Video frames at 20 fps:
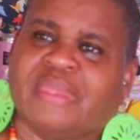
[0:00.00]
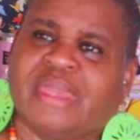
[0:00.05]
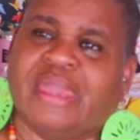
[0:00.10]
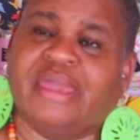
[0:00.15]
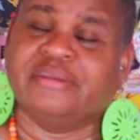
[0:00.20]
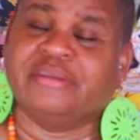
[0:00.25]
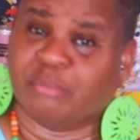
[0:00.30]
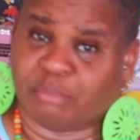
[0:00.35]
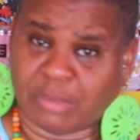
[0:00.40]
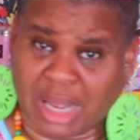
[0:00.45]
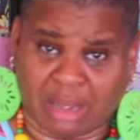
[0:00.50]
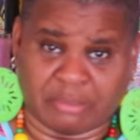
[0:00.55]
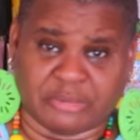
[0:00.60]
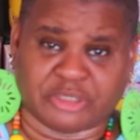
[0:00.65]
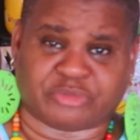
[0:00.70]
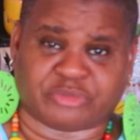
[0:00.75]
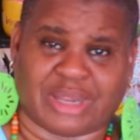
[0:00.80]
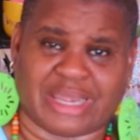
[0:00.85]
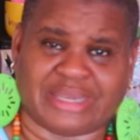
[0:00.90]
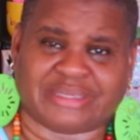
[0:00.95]
And the
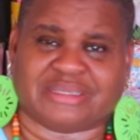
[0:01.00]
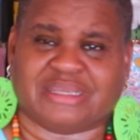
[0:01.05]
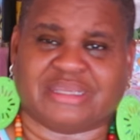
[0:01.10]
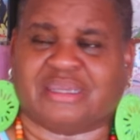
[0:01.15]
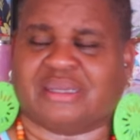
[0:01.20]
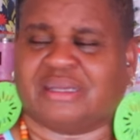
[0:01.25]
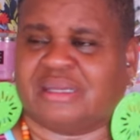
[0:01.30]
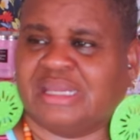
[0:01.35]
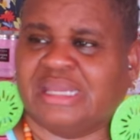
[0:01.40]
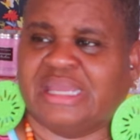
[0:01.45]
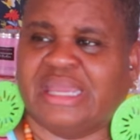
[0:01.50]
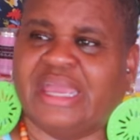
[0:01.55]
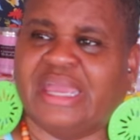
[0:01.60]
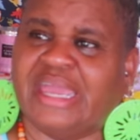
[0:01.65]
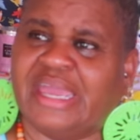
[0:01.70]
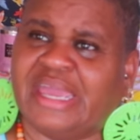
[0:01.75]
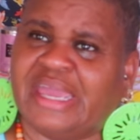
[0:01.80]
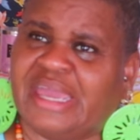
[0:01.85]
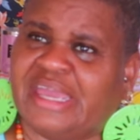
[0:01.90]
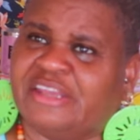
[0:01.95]
mama's right there.
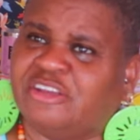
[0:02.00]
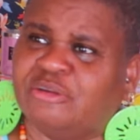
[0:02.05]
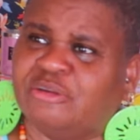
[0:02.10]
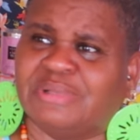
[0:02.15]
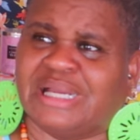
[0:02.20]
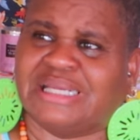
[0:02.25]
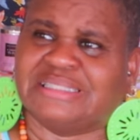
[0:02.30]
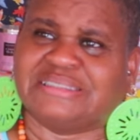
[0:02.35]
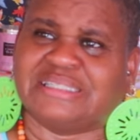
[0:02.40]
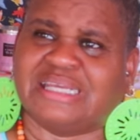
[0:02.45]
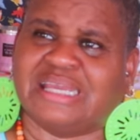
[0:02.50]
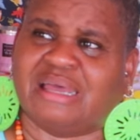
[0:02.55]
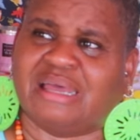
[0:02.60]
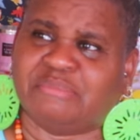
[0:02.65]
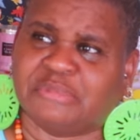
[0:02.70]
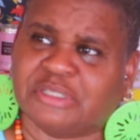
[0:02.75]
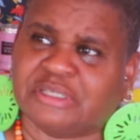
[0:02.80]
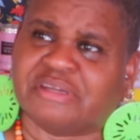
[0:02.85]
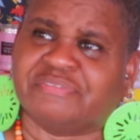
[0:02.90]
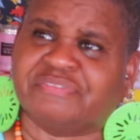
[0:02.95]
And you might say,
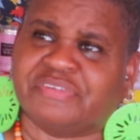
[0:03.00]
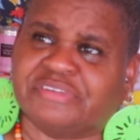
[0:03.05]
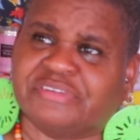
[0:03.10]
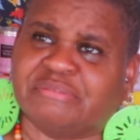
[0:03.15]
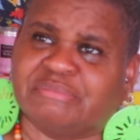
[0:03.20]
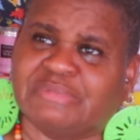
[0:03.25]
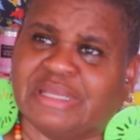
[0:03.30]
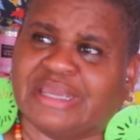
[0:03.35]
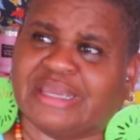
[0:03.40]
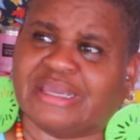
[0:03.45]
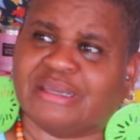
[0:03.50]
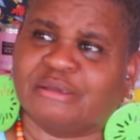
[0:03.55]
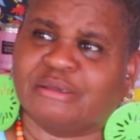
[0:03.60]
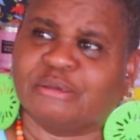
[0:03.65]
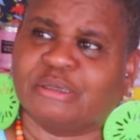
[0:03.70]
I'm looking for some land.